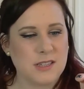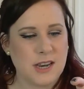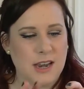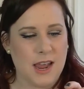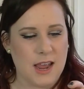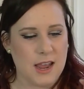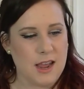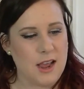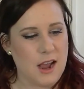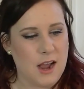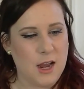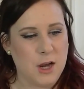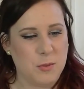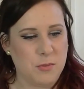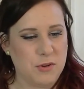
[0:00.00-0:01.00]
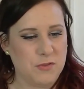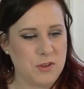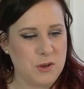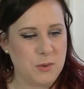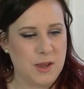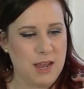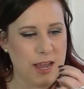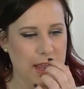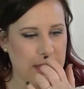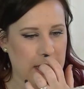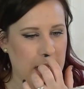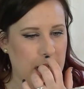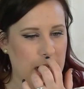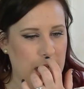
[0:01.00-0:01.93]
Today I am reviewing